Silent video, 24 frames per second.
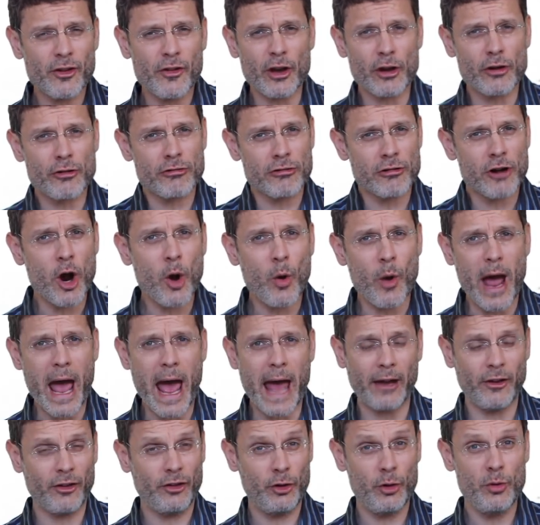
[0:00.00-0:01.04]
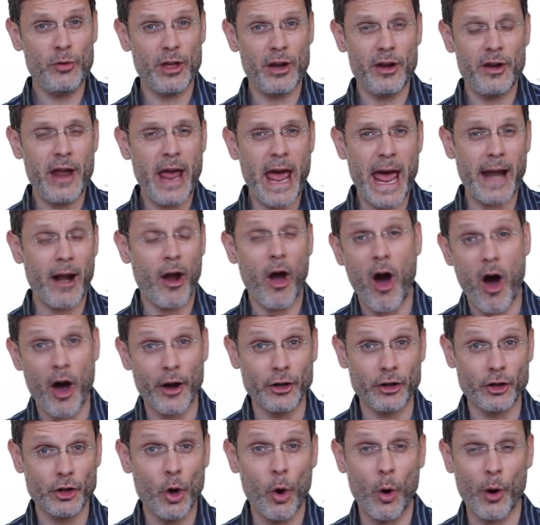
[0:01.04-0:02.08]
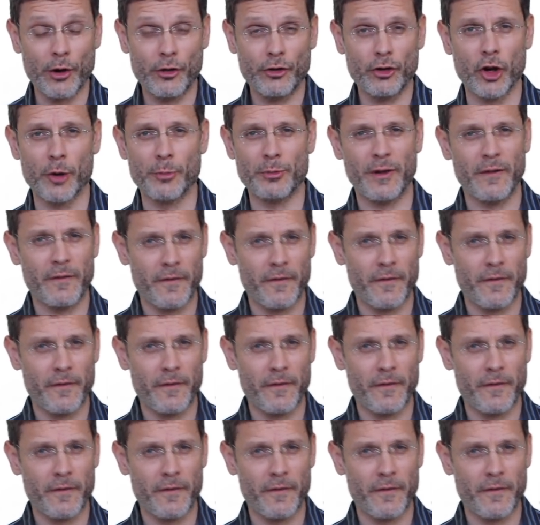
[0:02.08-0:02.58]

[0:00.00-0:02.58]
to the Croat to the net on your terms,